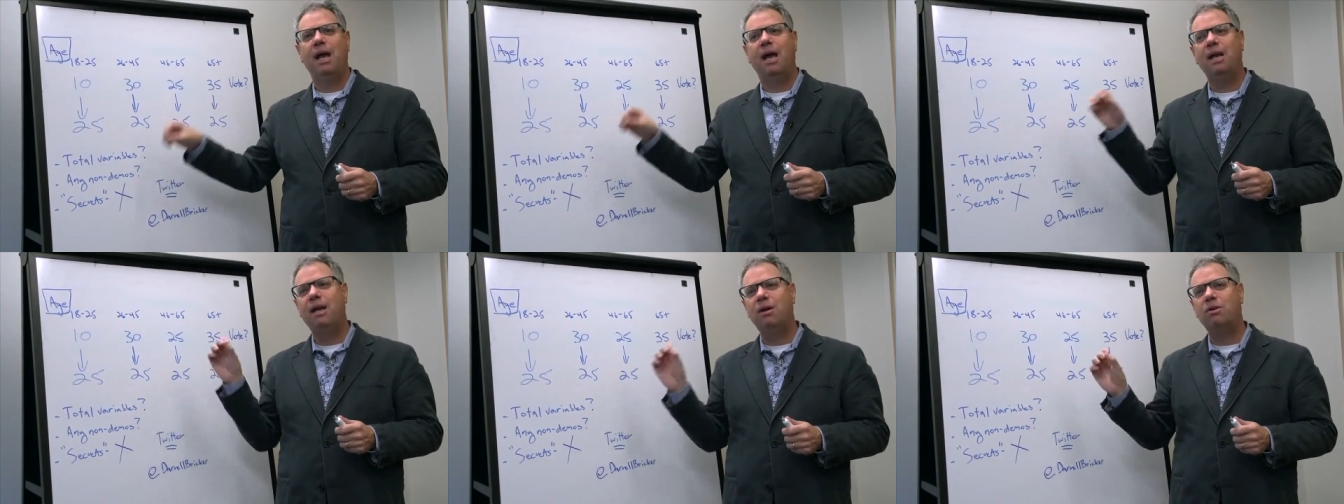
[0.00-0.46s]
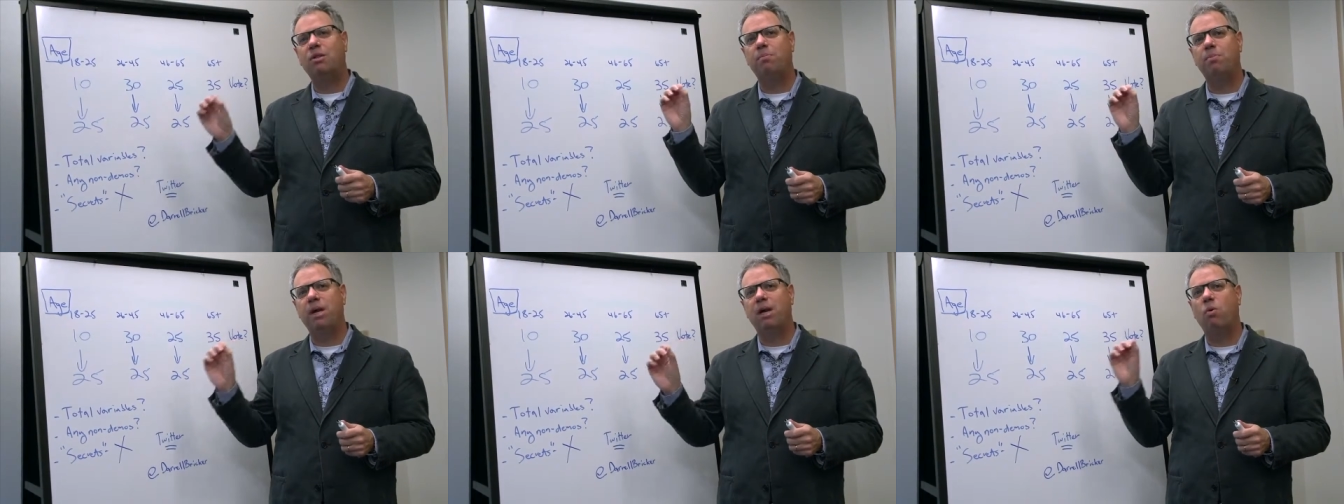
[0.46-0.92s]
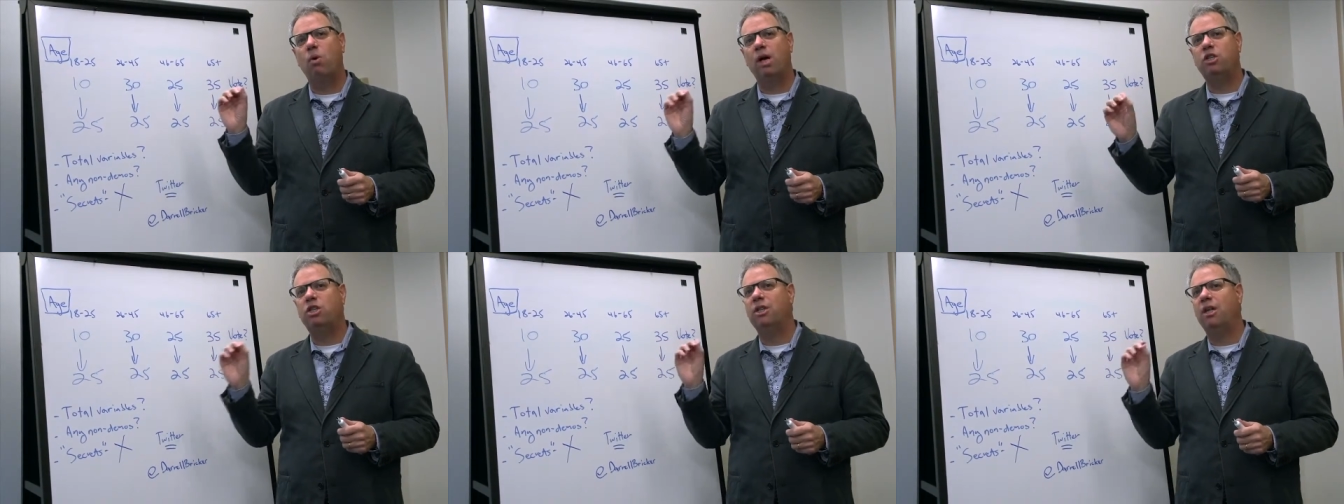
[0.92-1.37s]
And here's the big
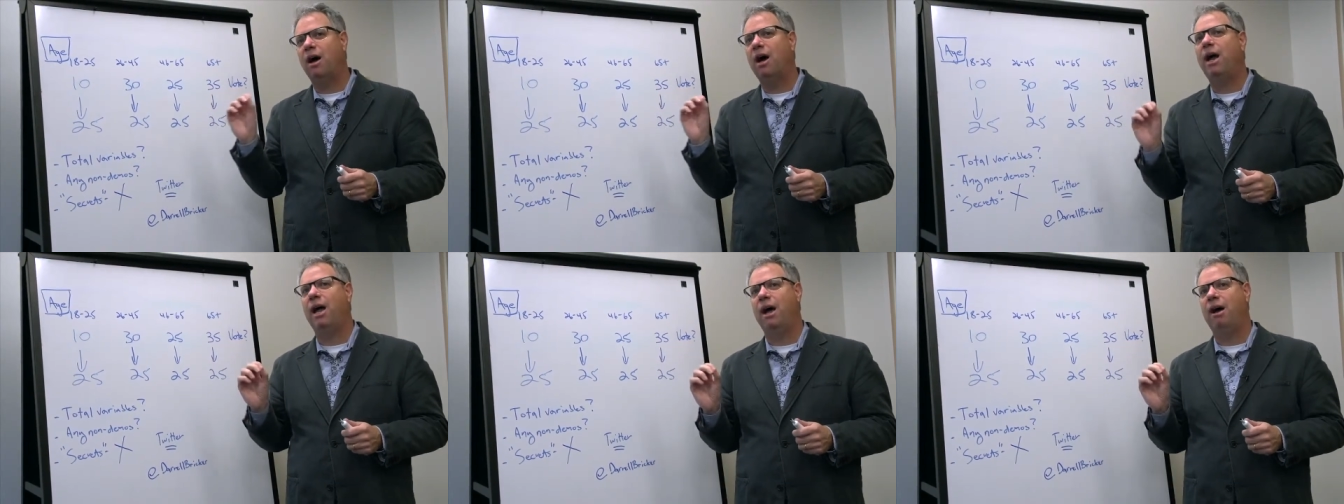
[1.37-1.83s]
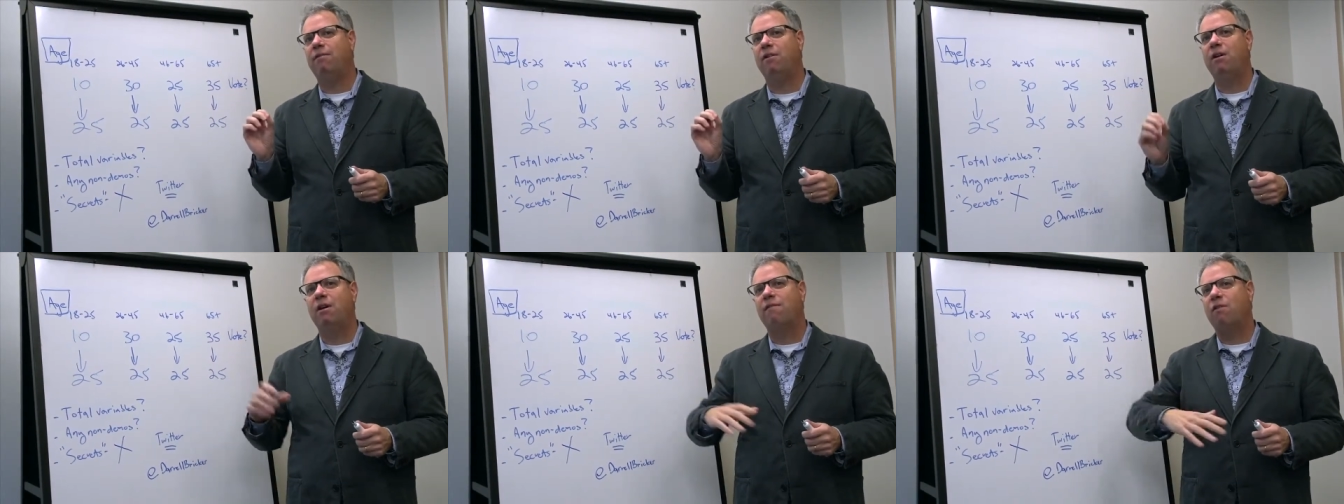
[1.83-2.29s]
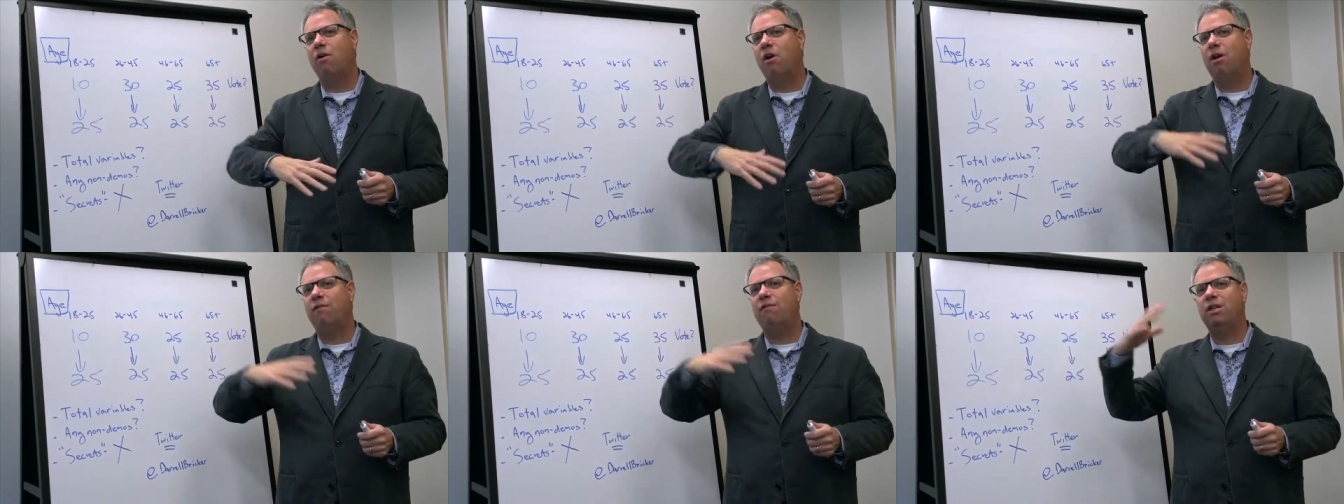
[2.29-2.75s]
question that I have for
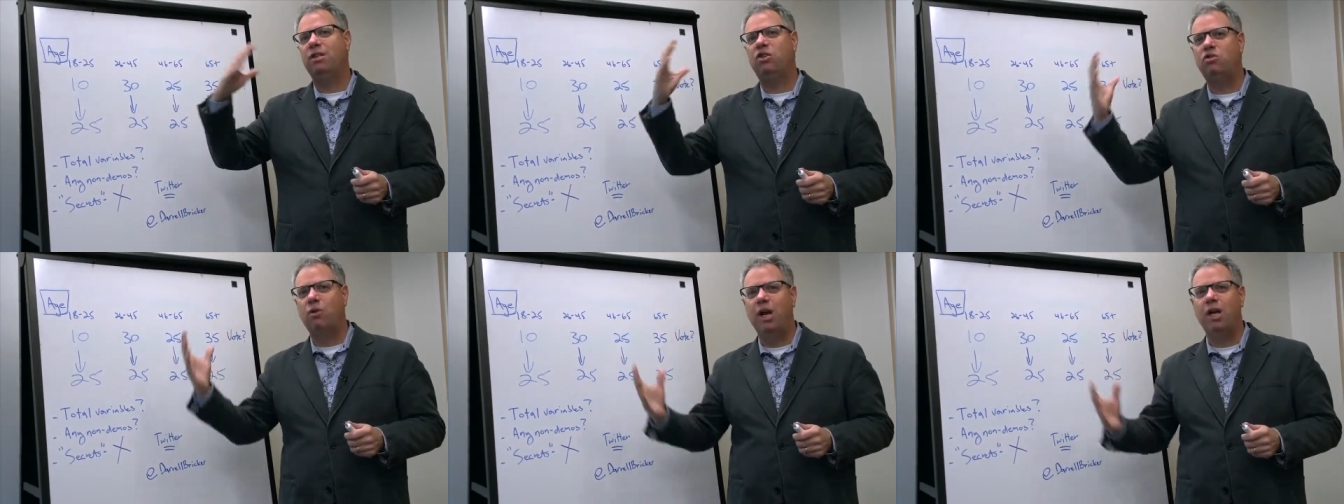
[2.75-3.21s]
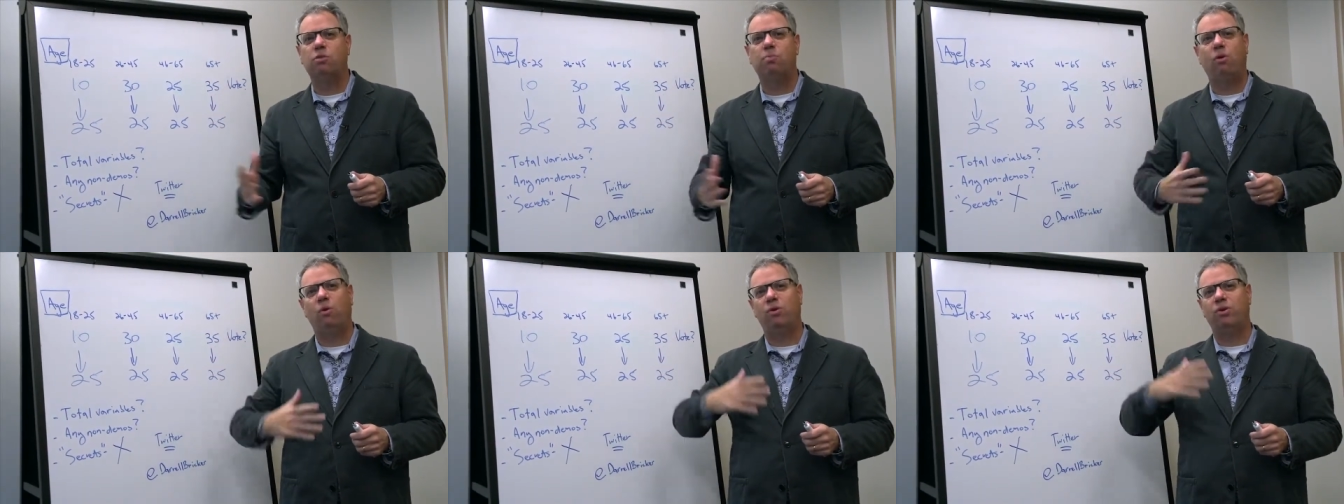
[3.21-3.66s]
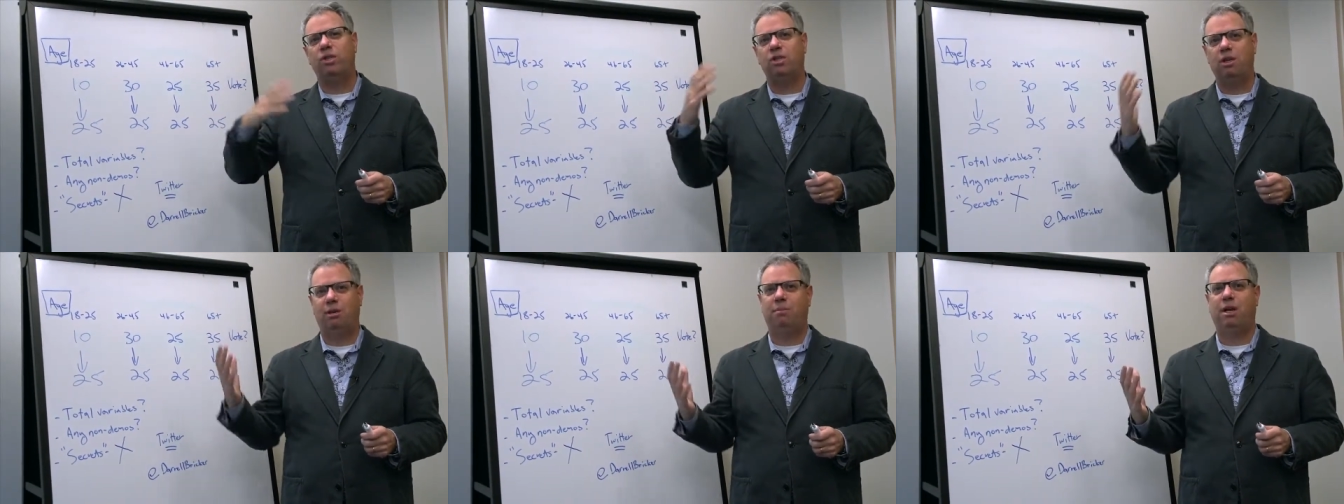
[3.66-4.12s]
all of these strange polls that
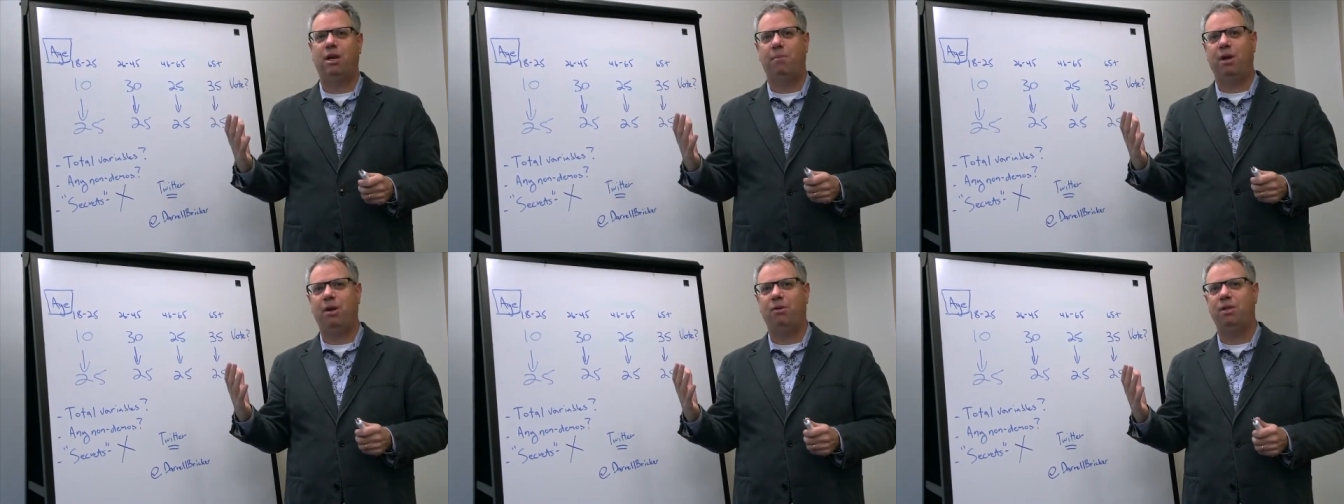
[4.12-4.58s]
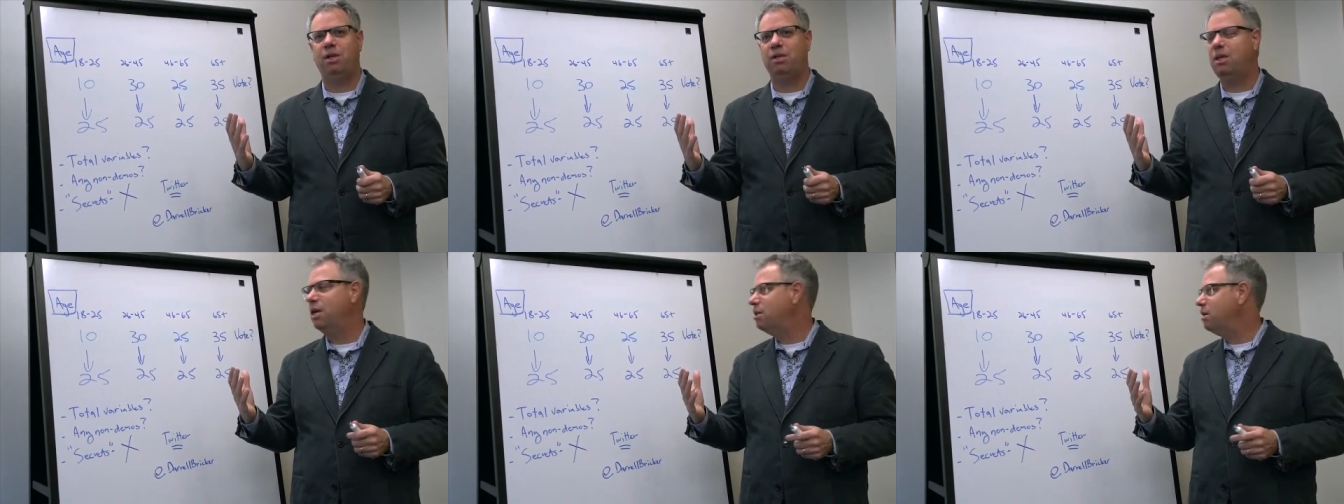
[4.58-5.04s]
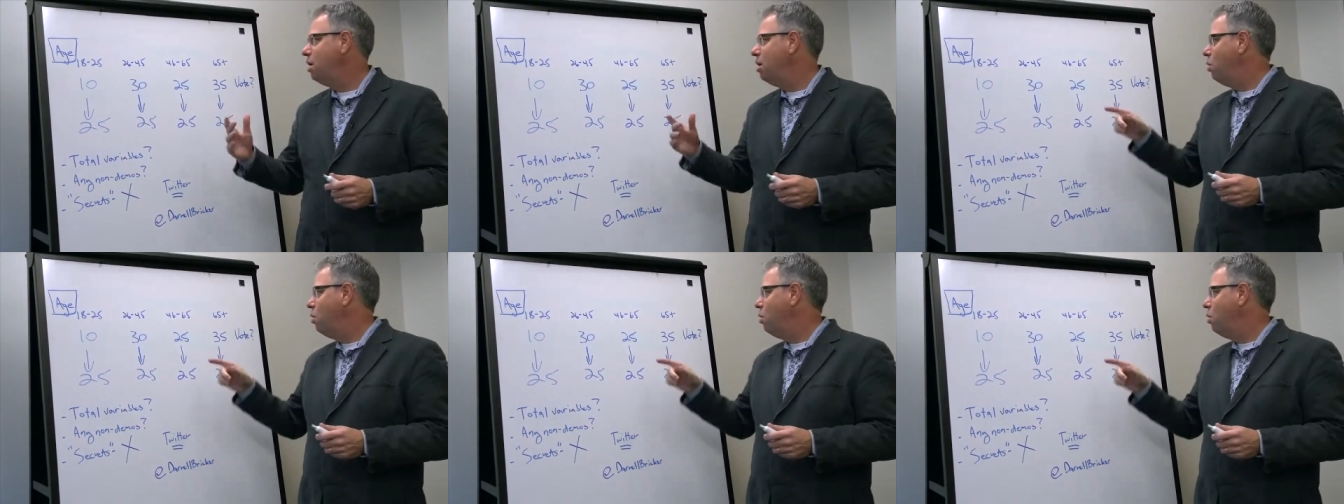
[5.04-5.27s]
seem to be coming out these days.